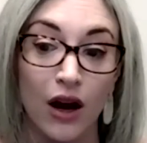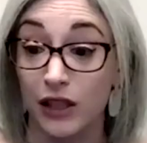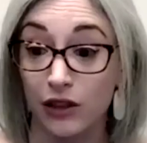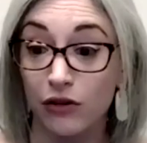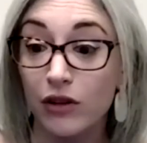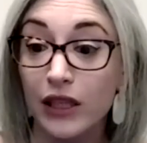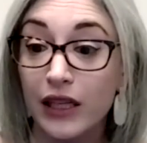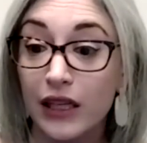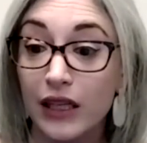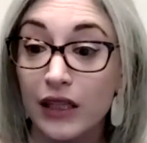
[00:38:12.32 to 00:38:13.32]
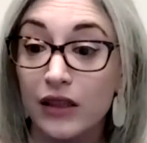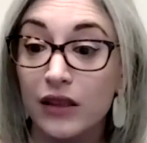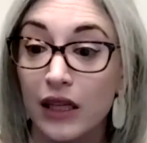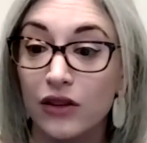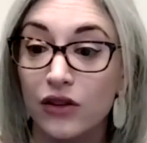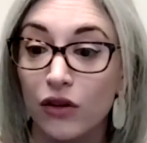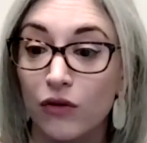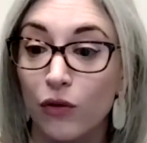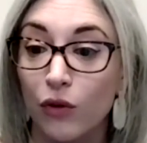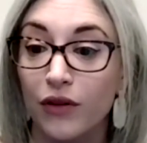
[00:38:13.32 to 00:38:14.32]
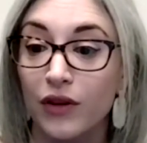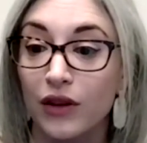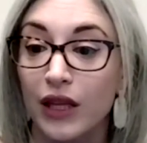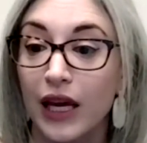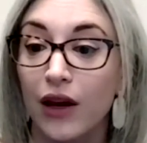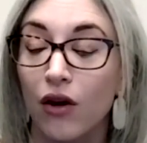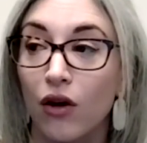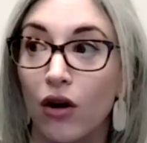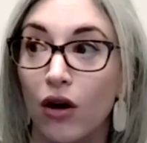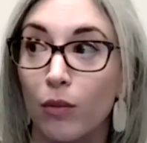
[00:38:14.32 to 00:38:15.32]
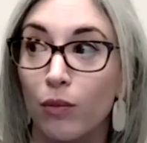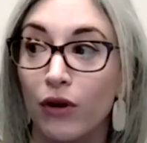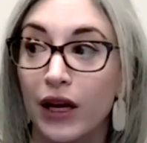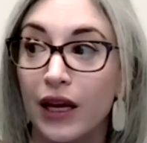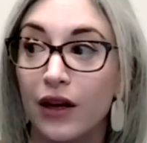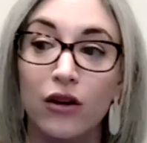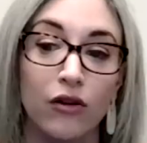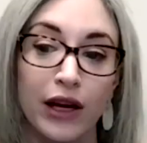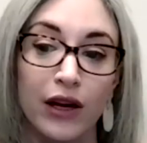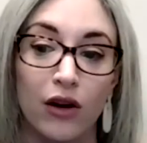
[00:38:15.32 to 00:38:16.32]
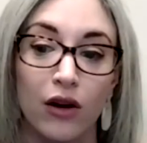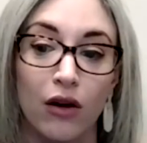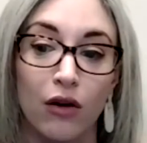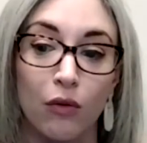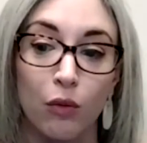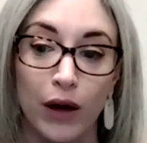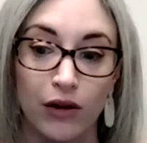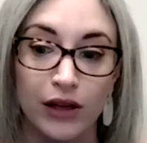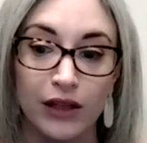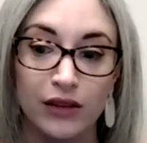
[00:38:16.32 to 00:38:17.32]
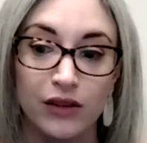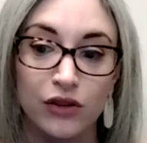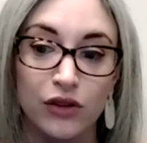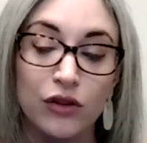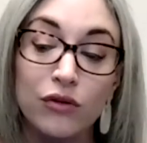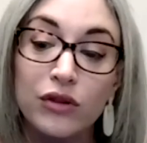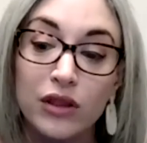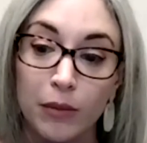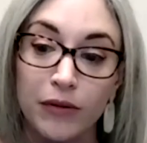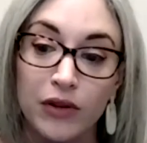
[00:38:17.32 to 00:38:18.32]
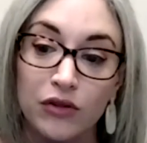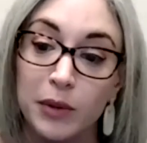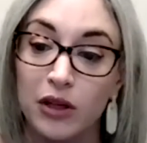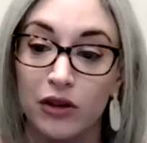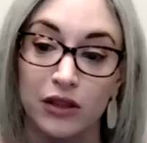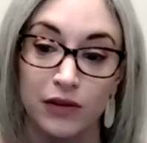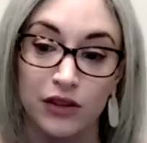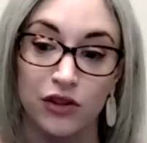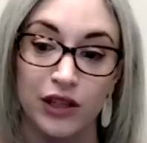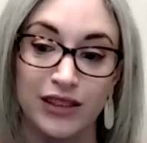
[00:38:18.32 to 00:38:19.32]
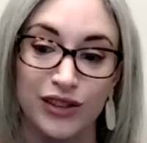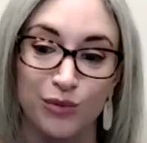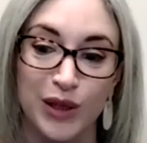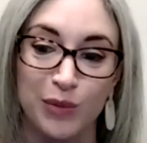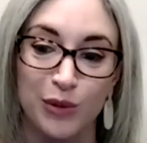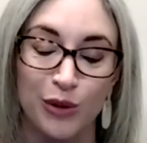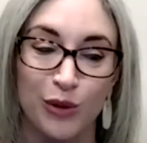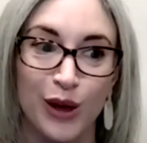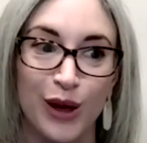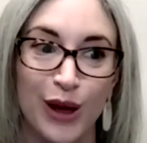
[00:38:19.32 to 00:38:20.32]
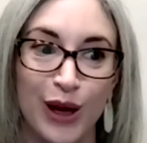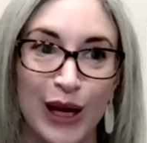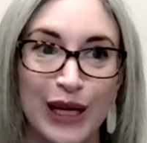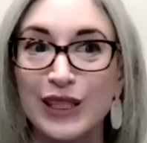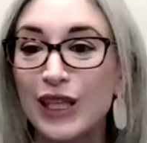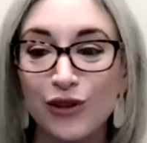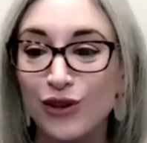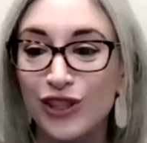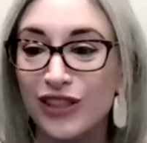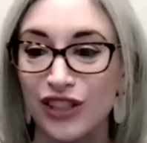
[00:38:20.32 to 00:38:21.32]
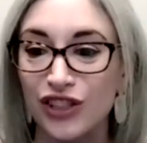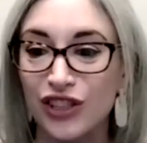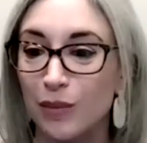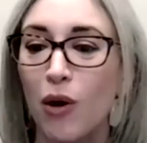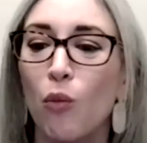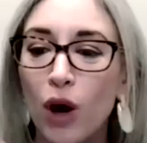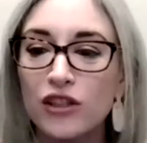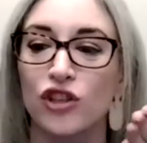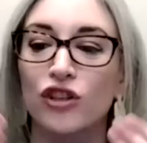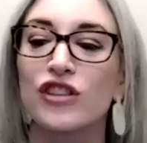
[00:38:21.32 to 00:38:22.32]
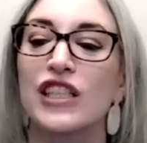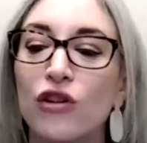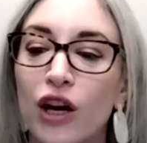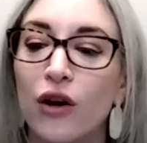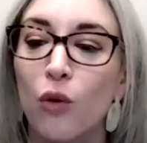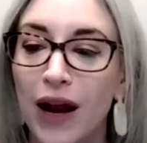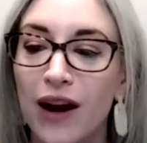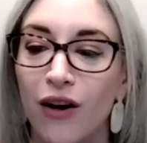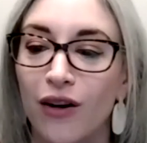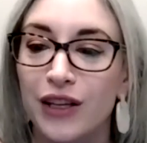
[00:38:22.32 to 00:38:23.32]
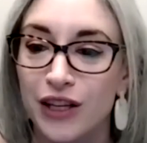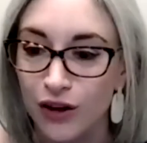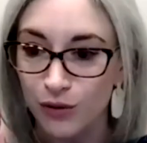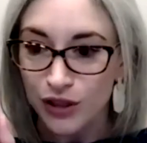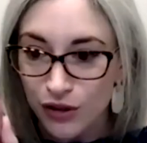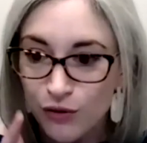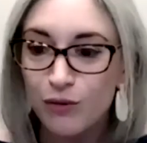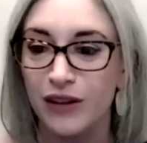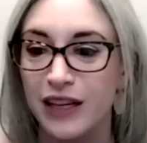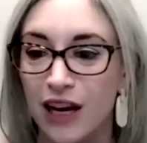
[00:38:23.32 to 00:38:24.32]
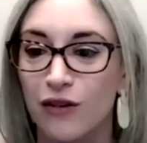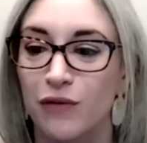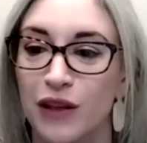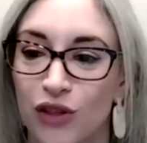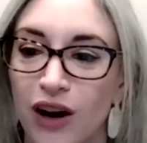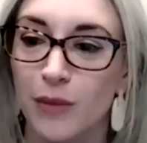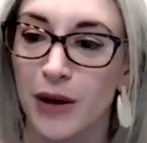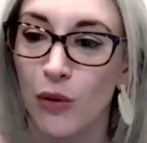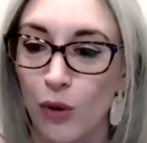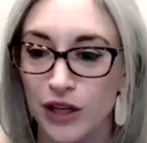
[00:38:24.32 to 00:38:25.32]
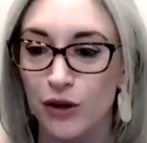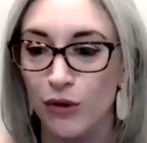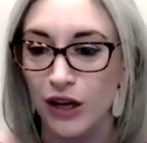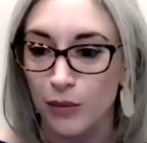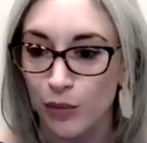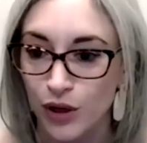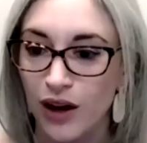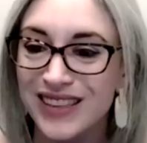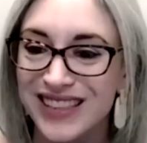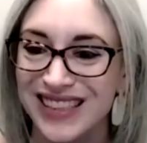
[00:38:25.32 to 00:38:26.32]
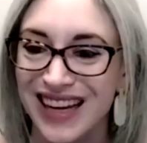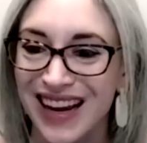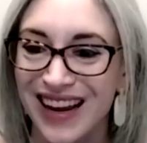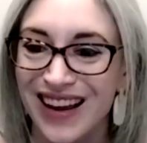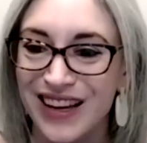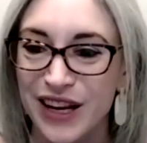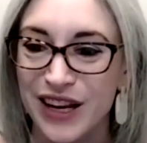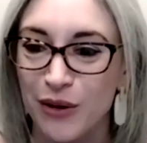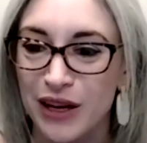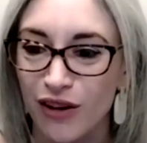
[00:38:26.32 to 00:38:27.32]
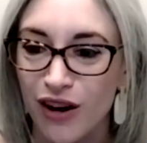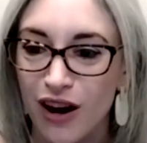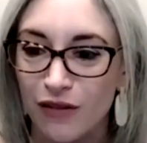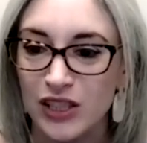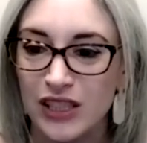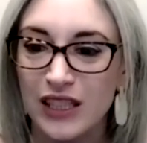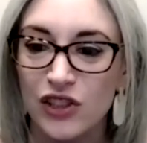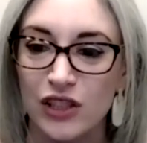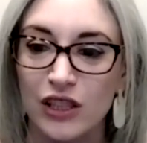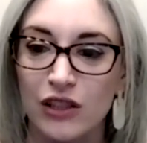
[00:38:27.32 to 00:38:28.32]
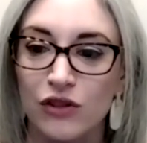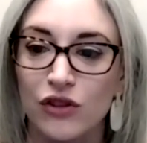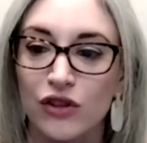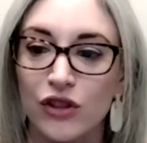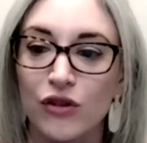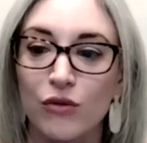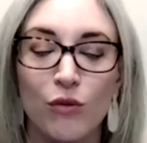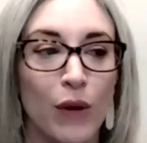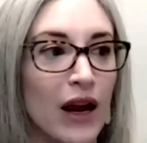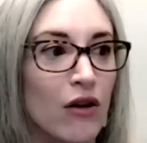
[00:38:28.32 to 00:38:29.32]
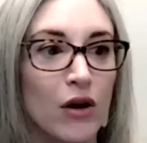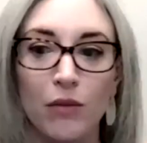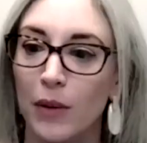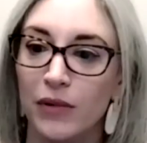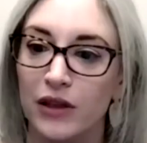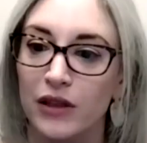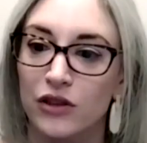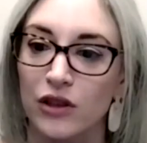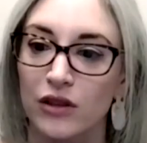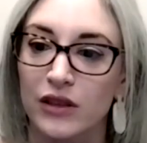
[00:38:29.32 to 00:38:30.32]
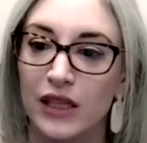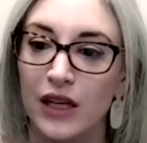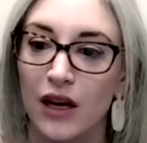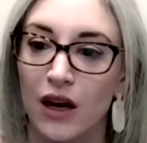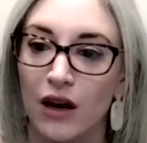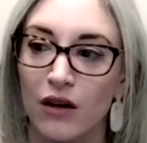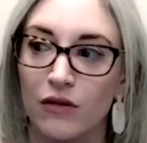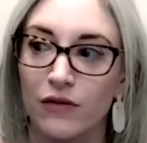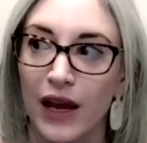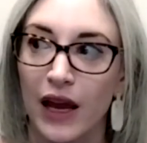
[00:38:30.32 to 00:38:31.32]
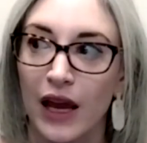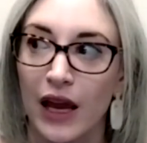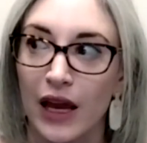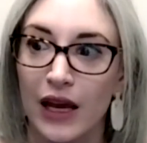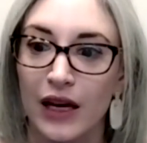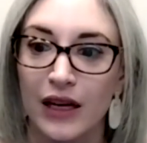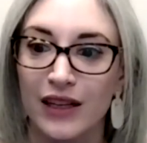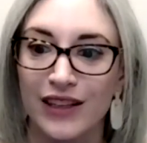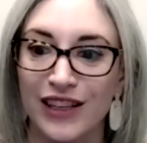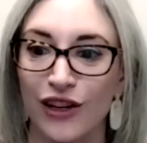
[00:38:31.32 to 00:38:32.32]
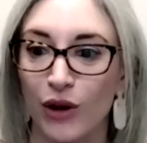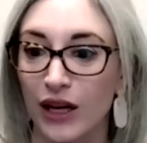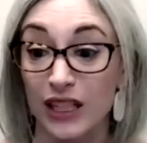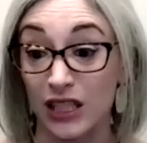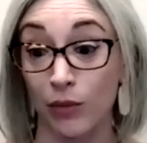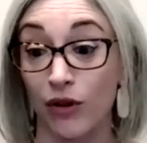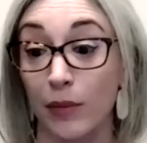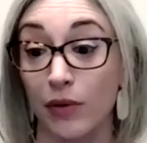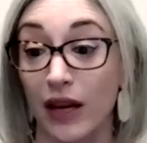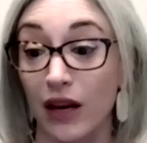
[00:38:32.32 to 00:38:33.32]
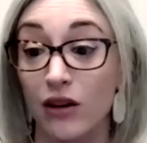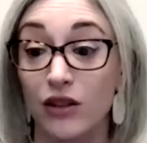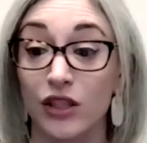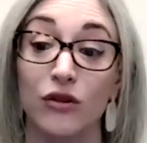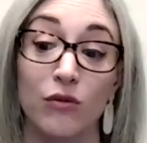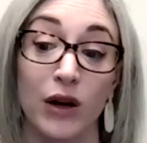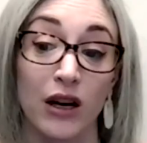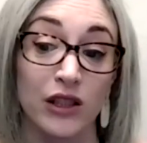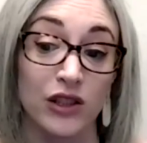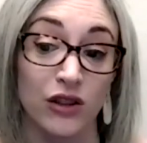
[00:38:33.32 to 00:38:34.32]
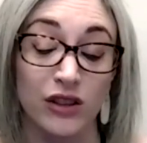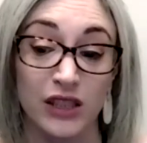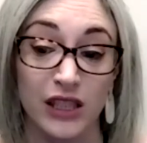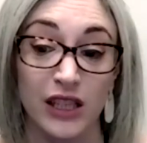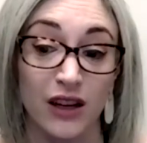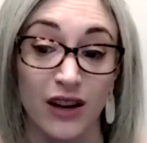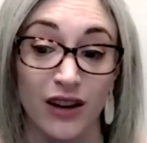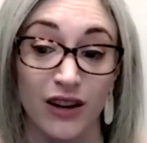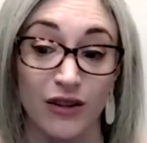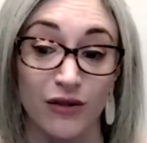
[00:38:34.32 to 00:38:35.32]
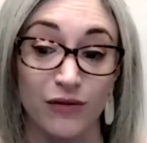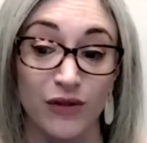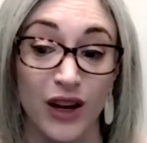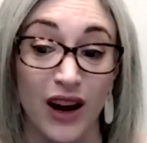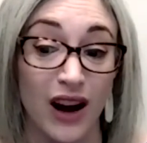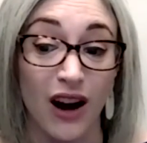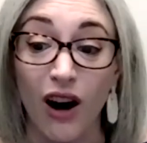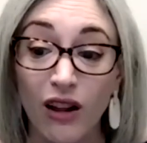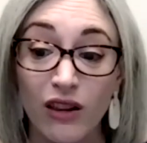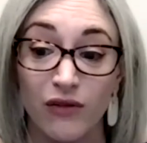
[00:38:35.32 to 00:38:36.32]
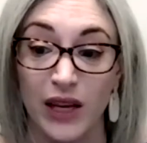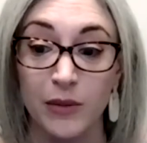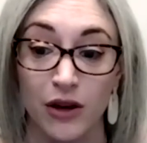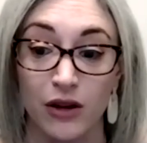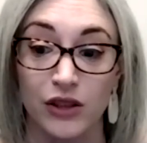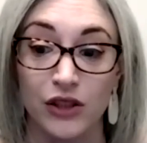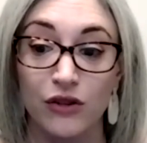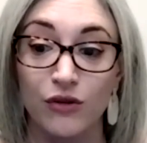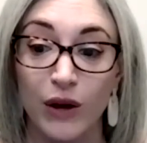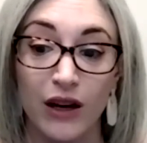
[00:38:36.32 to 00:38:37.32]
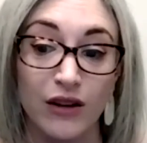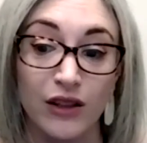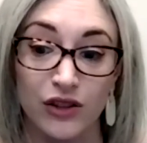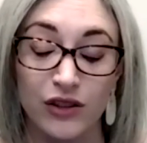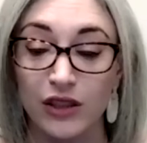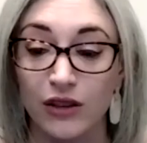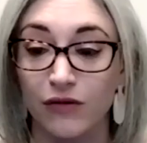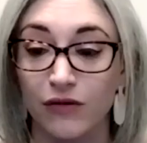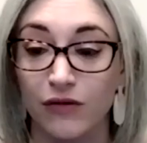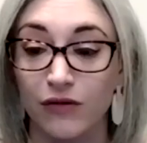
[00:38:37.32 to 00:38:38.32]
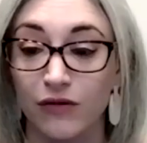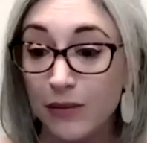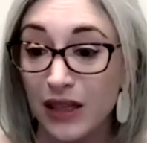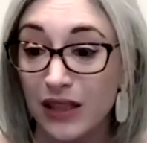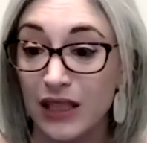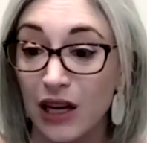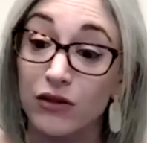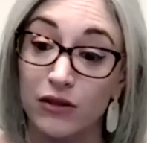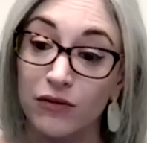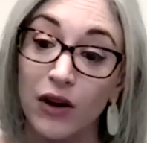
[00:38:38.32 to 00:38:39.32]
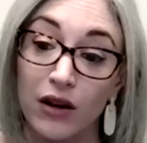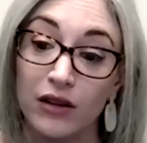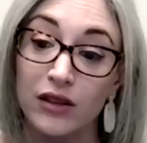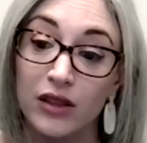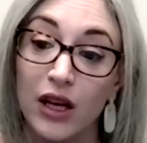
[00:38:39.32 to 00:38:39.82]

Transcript: for the Negro Leagues and so forth, that they are bringing a greater awareness to some of those periods of history. And so it's a huge decision about what jersey you're going to wear. You really carefully thought about what you were going to put on today, in our conversation, so do you wear a replica jersey of a contemporary player? Do you wear a jersey of a Hall of Famer? Do you wear a jersey from a team that's now defunct?